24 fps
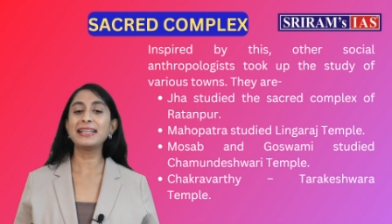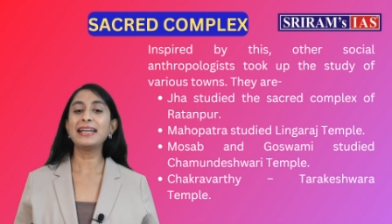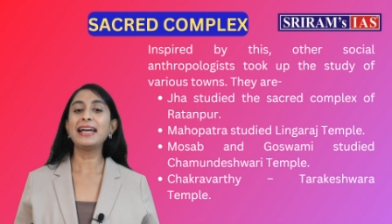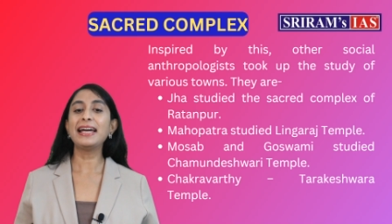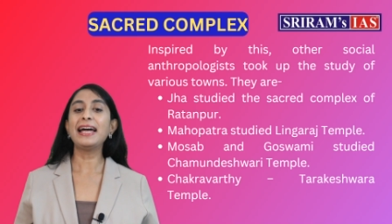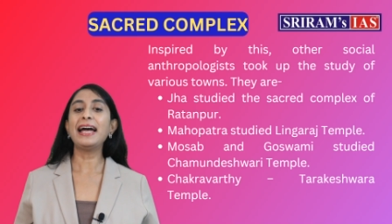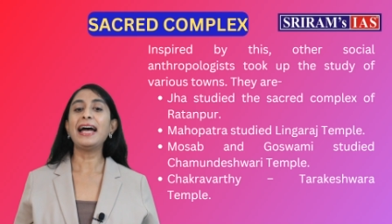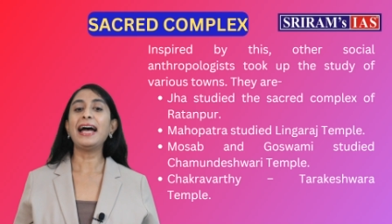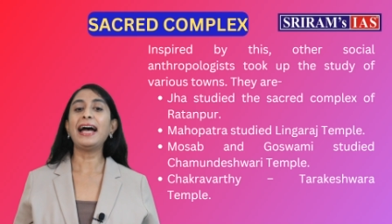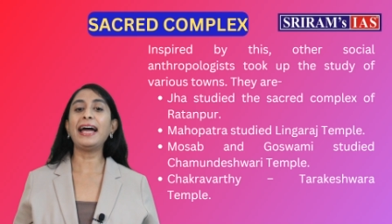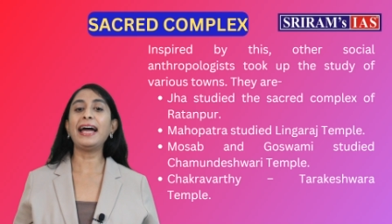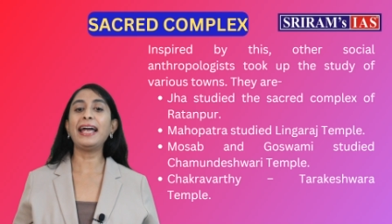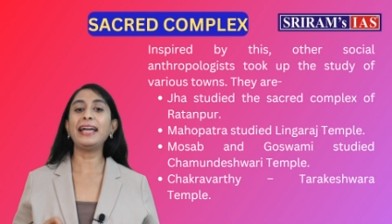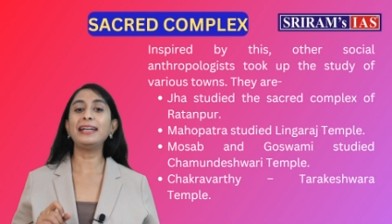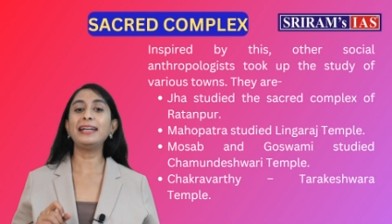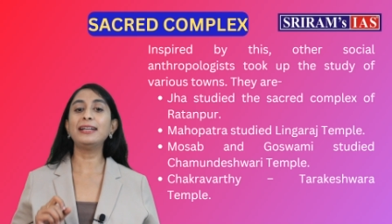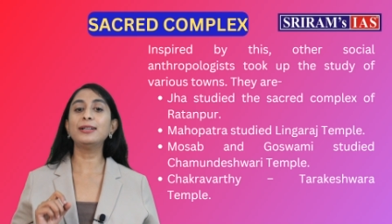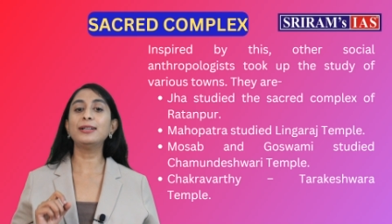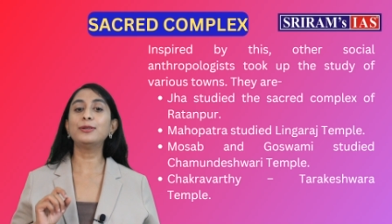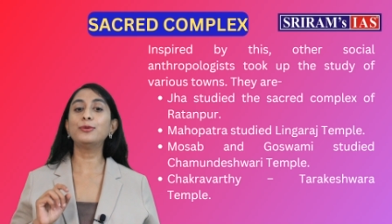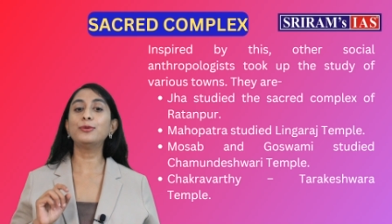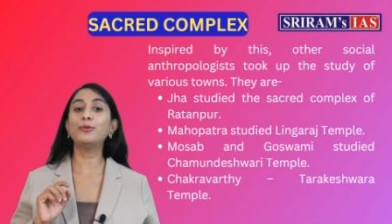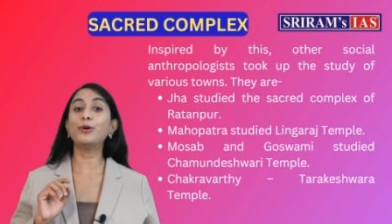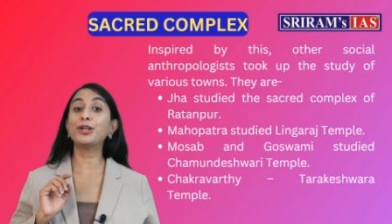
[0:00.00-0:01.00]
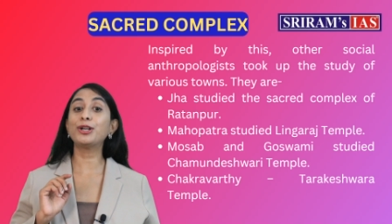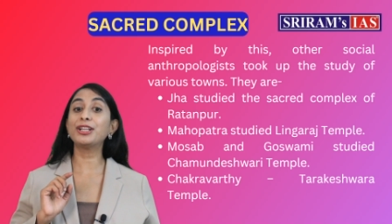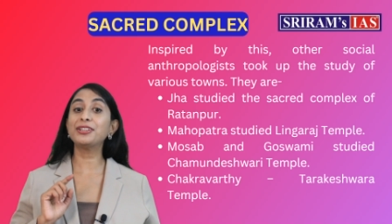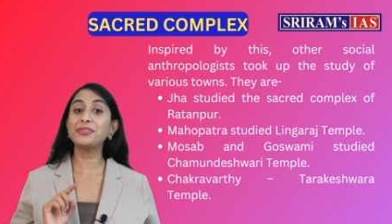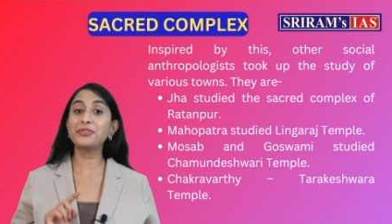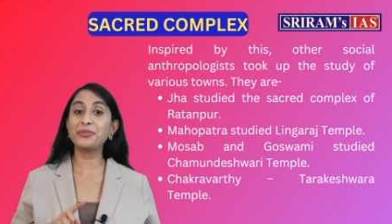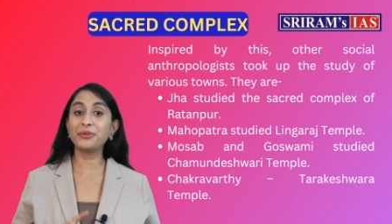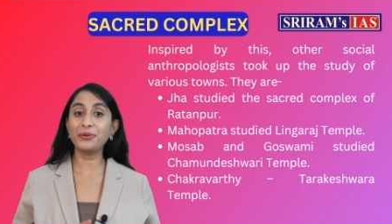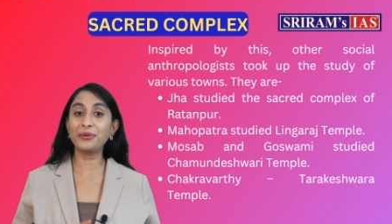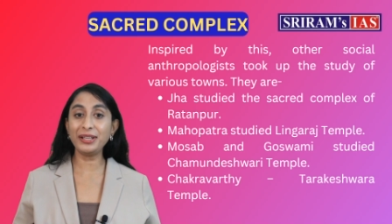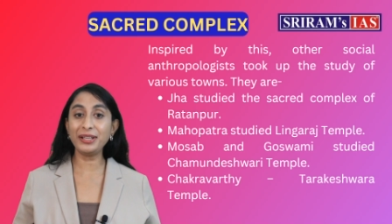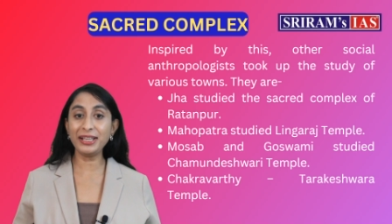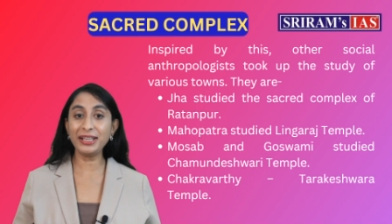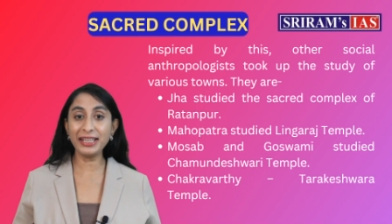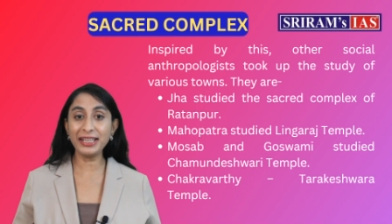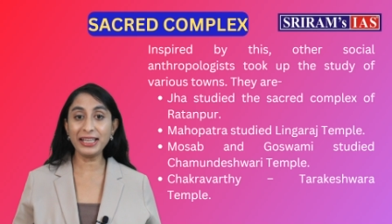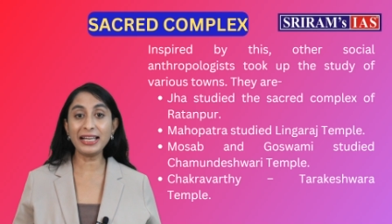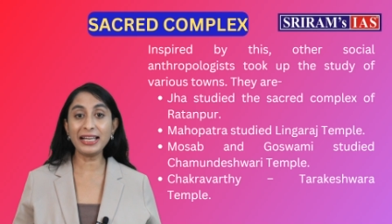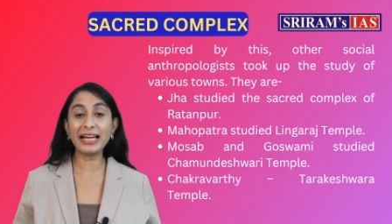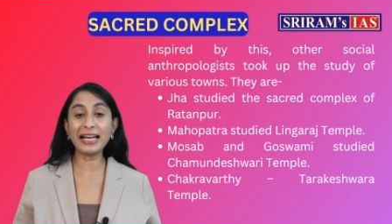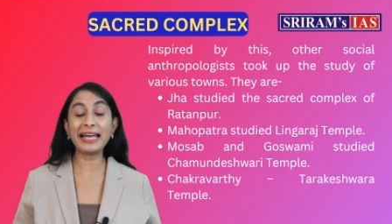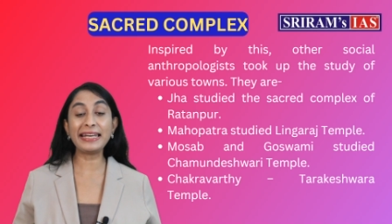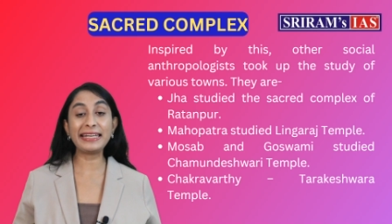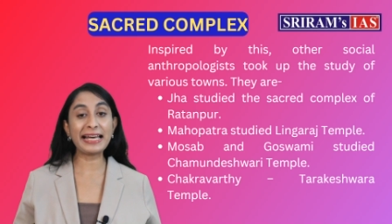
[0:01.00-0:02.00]
and what are the three
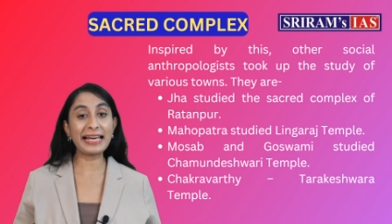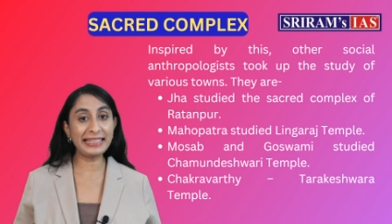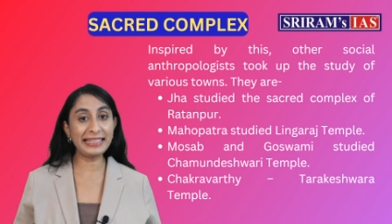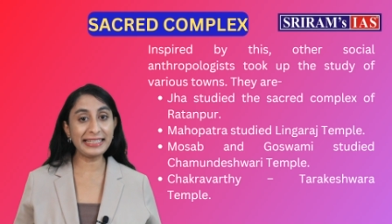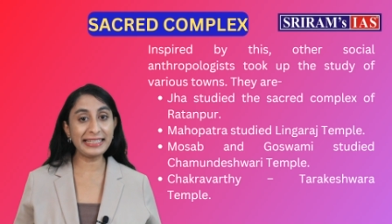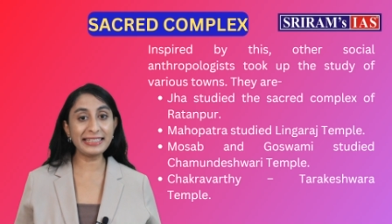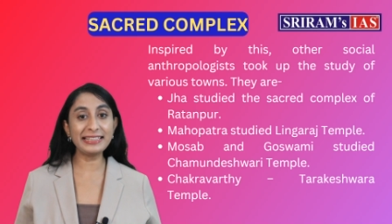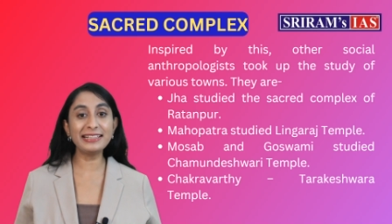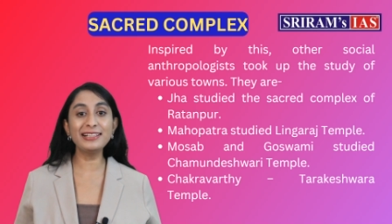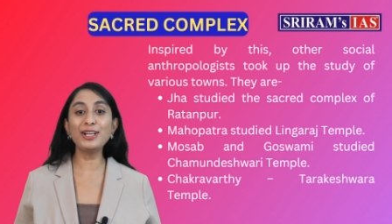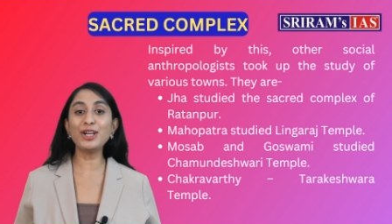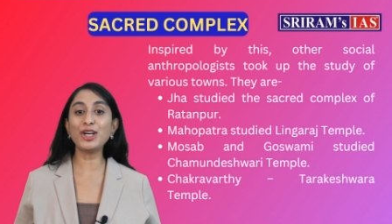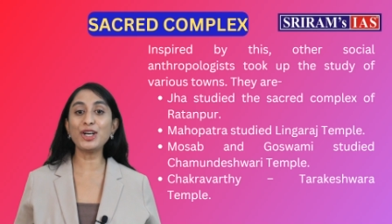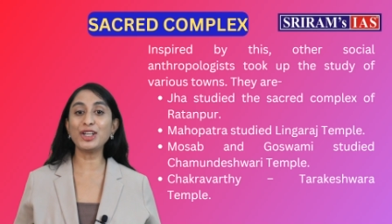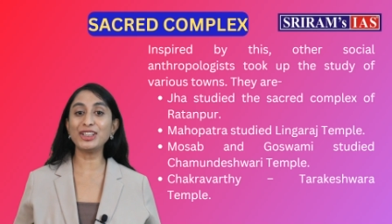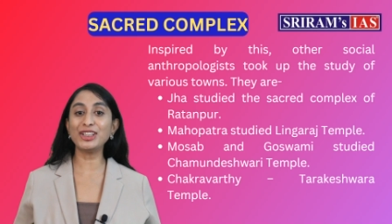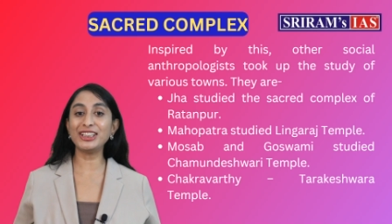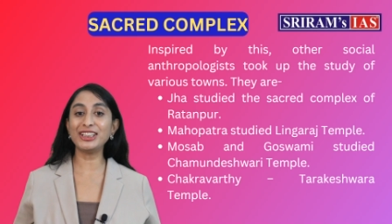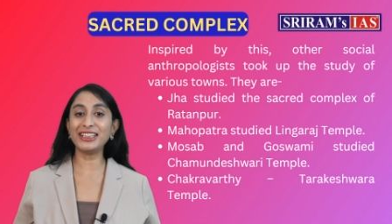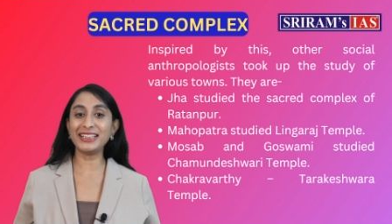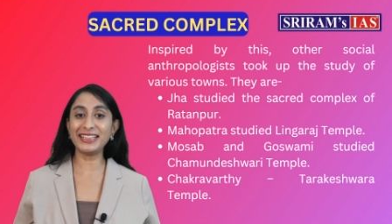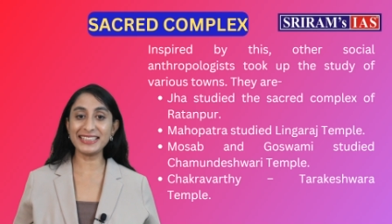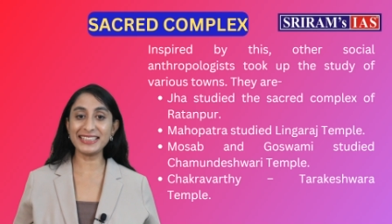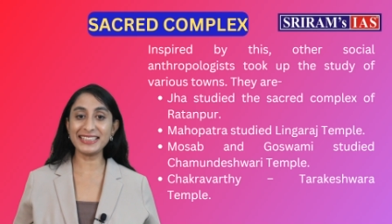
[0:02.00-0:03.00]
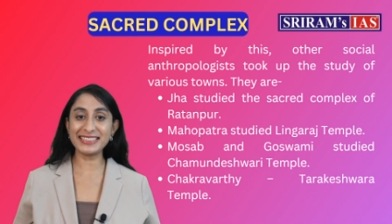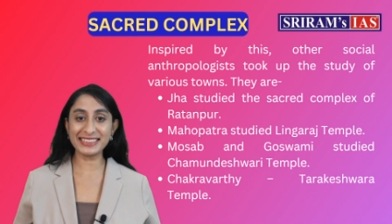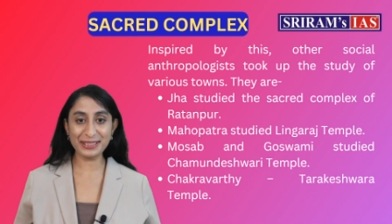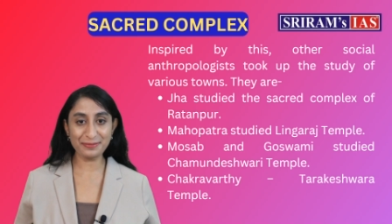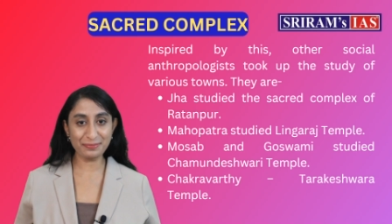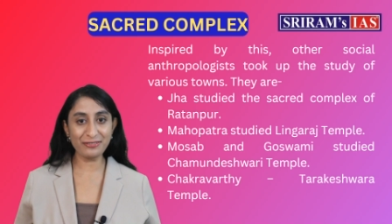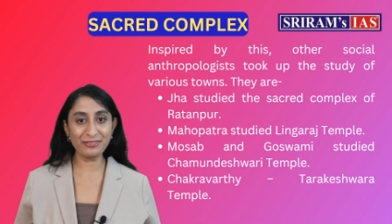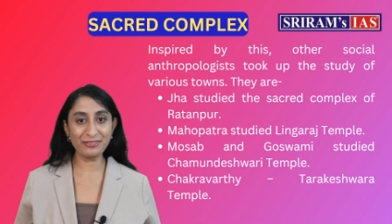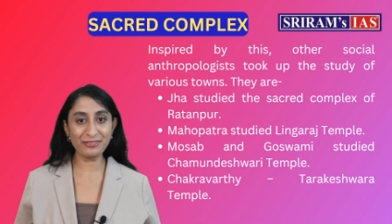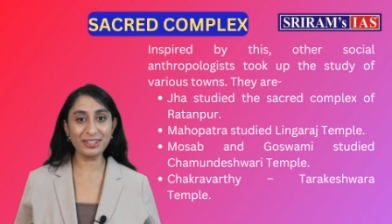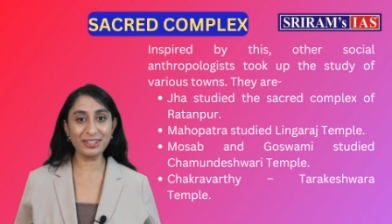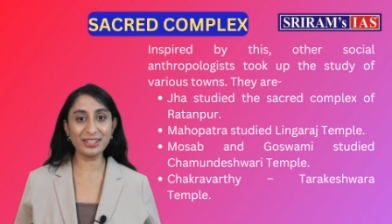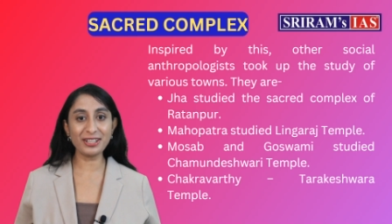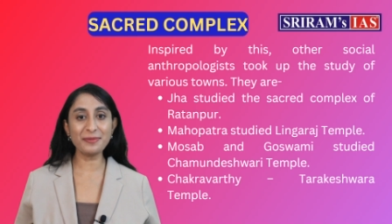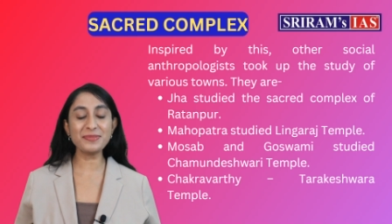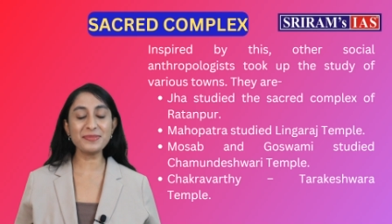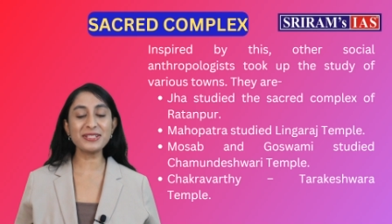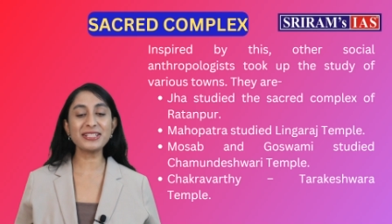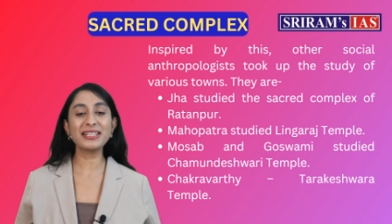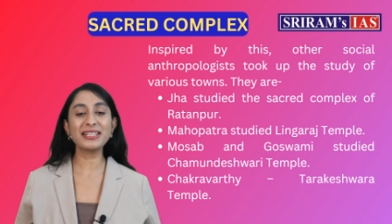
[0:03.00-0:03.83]
analytical or the descriptive terms,